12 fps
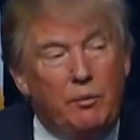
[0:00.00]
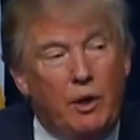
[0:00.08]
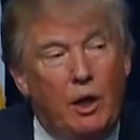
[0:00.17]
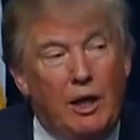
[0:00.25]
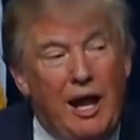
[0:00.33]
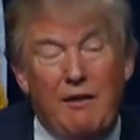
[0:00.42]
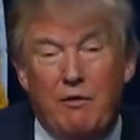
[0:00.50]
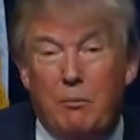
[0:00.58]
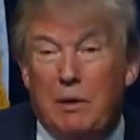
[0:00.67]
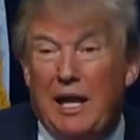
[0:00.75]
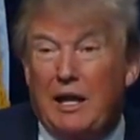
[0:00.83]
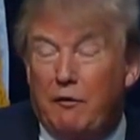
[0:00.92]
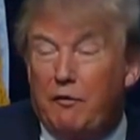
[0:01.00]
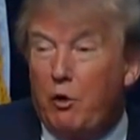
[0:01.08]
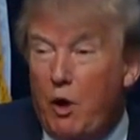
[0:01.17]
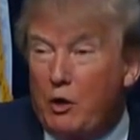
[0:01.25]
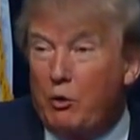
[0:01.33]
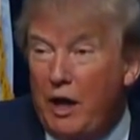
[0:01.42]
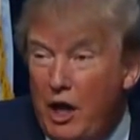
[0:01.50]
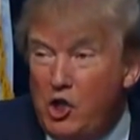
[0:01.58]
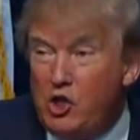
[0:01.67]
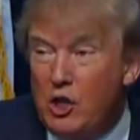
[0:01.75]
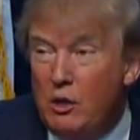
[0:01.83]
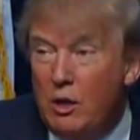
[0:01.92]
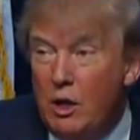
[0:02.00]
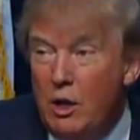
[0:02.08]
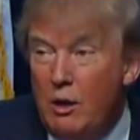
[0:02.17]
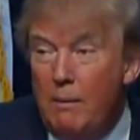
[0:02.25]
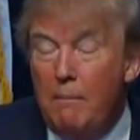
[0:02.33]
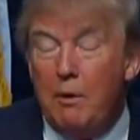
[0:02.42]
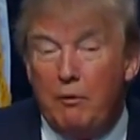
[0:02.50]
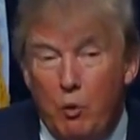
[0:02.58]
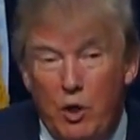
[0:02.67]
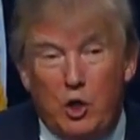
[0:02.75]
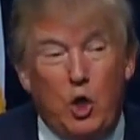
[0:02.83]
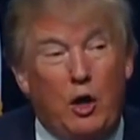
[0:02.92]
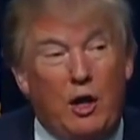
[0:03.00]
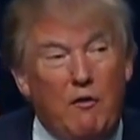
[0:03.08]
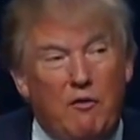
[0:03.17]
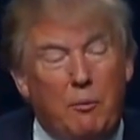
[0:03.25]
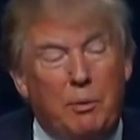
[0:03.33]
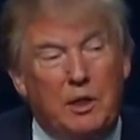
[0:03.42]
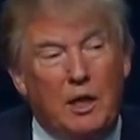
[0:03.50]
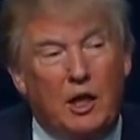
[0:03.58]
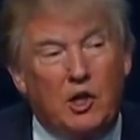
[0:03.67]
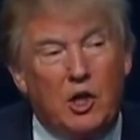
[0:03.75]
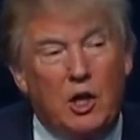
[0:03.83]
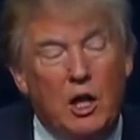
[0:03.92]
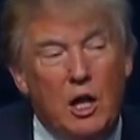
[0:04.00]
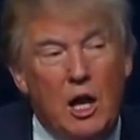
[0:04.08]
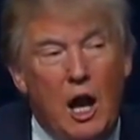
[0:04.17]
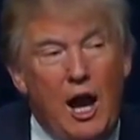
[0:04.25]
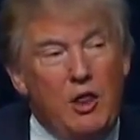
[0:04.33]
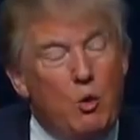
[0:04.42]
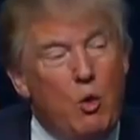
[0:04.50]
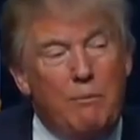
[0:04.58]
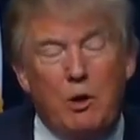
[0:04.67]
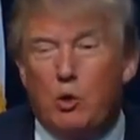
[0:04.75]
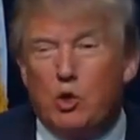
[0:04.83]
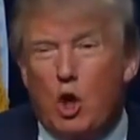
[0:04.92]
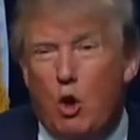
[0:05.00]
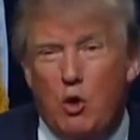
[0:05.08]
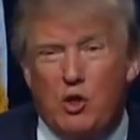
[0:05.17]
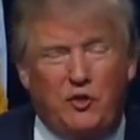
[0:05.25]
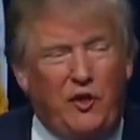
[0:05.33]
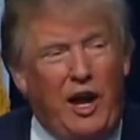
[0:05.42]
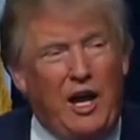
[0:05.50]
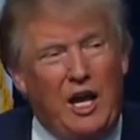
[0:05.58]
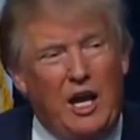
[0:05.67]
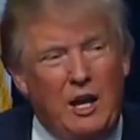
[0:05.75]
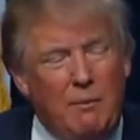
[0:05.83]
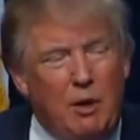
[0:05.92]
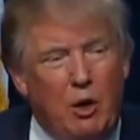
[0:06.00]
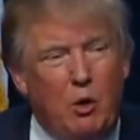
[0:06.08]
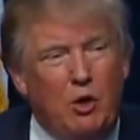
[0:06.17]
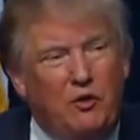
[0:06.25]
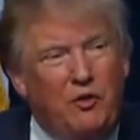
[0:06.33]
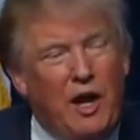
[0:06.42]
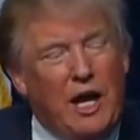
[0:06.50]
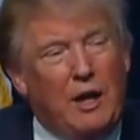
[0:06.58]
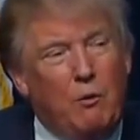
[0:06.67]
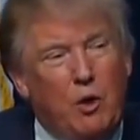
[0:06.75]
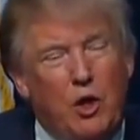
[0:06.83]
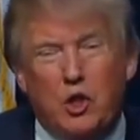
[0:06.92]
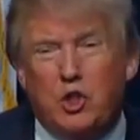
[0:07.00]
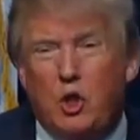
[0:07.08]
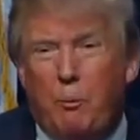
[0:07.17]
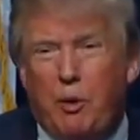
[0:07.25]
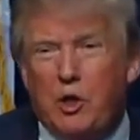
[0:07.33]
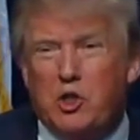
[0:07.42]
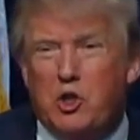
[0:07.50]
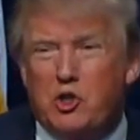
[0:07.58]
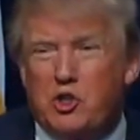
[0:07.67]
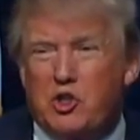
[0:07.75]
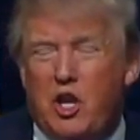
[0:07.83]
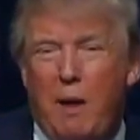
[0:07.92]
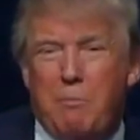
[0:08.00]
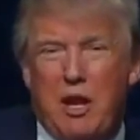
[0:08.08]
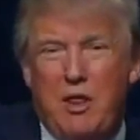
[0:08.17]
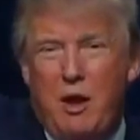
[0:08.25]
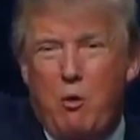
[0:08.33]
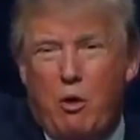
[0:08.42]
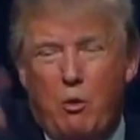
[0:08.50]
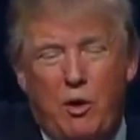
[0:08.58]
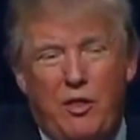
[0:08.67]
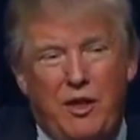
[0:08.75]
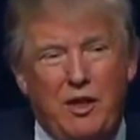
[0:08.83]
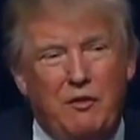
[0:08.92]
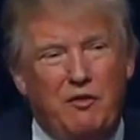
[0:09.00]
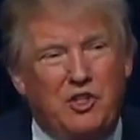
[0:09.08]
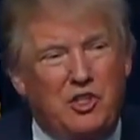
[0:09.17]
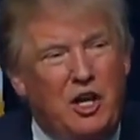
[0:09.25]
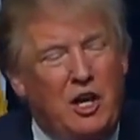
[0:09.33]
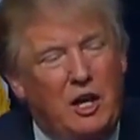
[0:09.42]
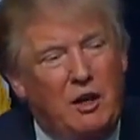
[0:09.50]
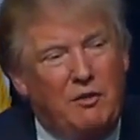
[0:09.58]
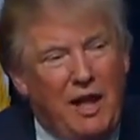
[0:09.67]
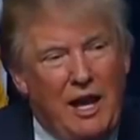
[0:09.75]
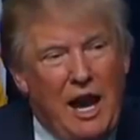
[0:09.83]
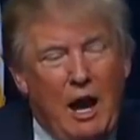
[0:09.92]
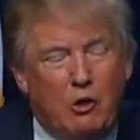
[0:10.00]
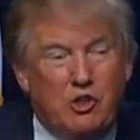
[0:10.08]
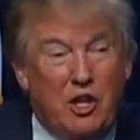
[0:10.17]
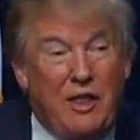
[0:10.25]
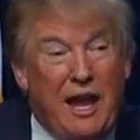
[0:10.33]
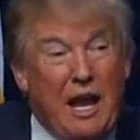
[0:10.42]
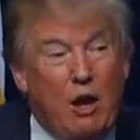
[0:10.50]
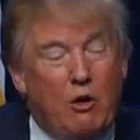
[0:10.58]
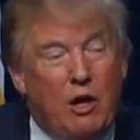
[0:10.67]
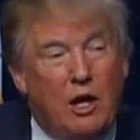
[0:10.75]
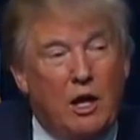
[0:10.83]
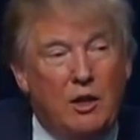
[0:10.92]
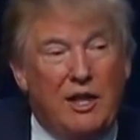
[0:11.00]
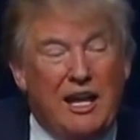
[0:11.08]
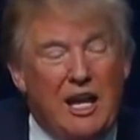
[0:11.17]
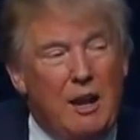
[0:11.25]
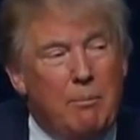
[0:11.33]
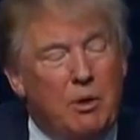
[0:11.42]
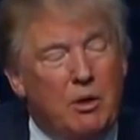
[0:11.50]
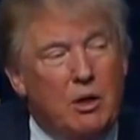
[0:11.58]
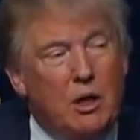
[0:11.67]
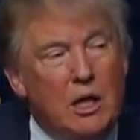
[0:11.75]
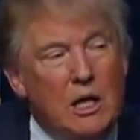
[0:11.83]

A lot of them like it for recreation. But we're talking for protection. And the woman was always fighting him and always fighting him. When those 2 prisoners escaped and they were within the vicinity of that house and that area, that neighborhood,